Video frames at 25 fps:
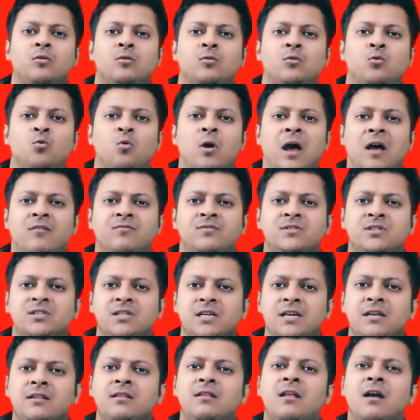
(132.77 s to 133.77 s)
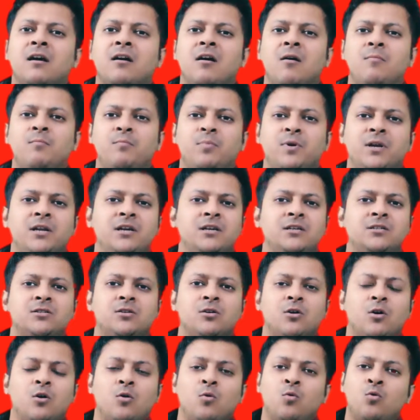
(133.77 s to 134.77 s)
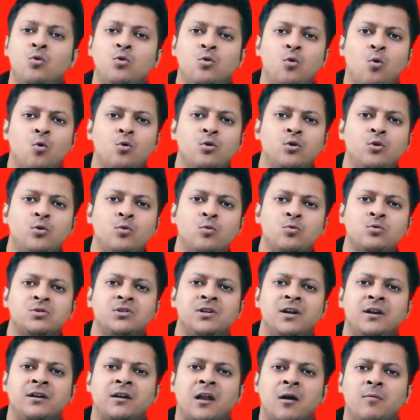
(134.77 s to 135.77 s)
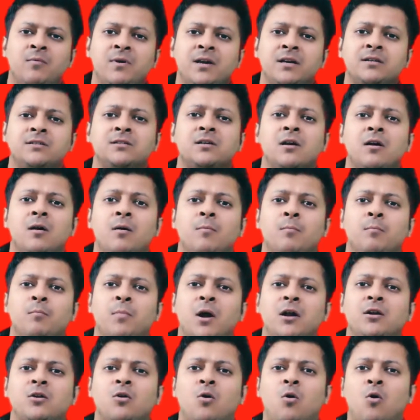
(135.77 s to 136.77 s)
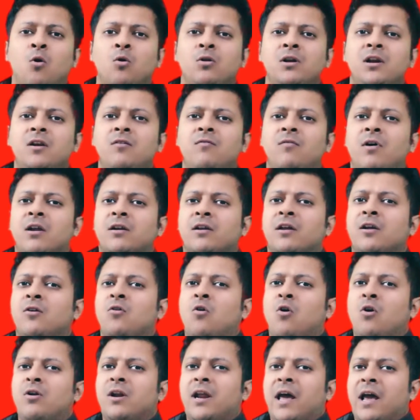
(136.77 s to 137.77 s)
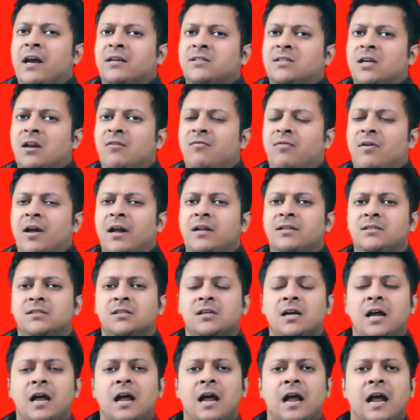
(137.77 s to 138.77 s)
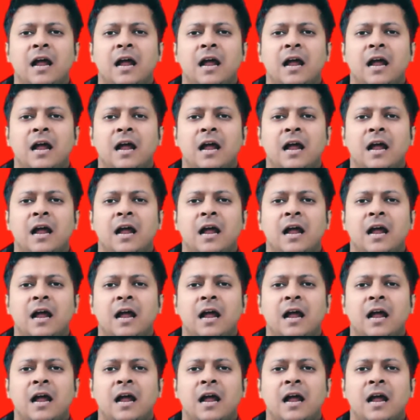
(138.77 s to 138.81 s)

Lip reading: You have seen the companies who don't use database but only working on Excel files,